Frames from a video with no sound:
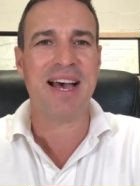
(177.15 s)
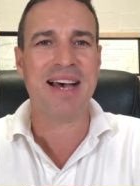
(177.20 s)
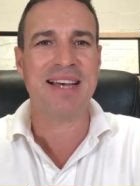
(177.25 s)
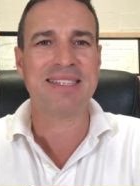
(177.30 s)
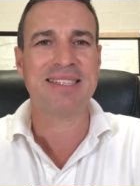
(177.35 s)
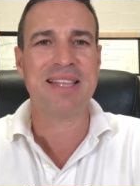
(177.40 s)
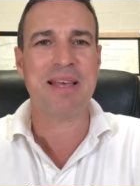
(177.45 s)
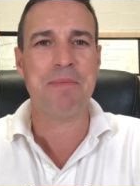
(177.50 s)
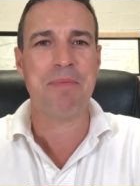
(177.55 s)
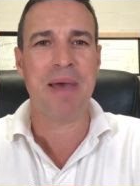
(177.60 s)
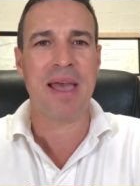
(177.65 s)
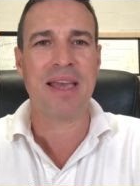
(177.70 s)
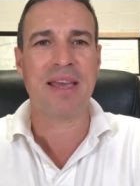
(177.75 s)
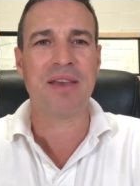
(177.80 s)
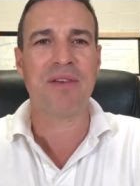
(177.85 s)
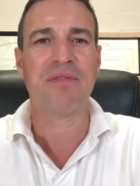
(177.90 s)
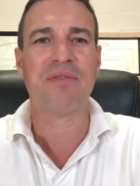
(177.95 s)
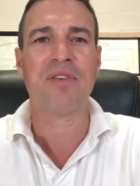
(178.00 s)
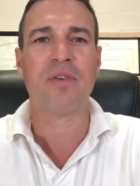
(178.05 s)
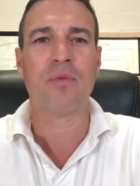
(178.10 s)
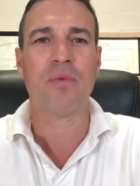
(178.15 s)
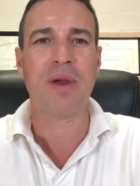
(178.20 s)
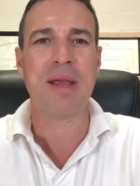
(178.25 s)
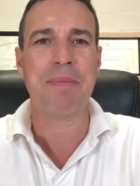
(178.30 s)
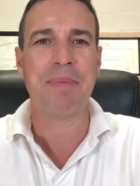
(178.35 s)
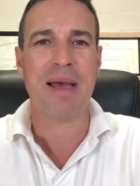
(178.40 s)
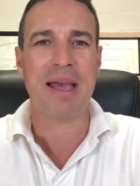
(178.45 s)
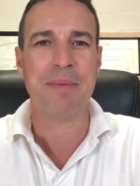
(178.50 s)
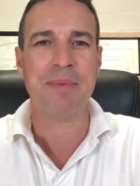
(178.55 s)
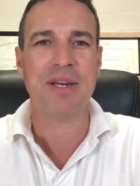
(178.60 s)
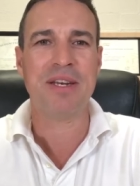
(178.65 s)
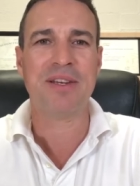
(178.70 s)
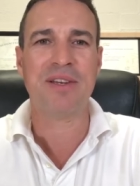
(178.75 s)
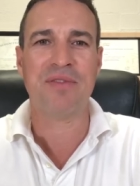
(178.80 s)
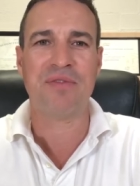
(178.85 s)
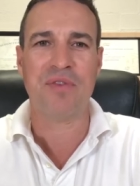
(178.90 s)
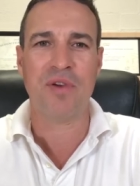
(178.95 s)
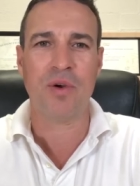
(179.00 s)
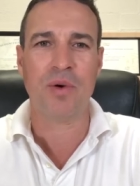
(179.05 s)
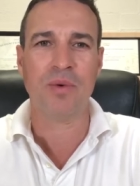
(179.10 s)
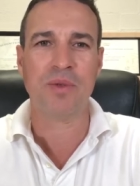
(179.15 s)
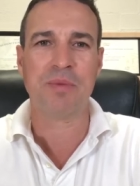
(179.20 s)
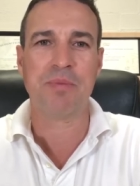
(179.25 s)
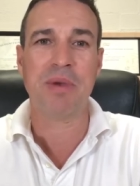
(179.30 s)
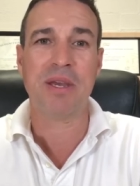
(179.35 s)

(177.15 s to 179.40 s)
ask their bank for repayment deferrals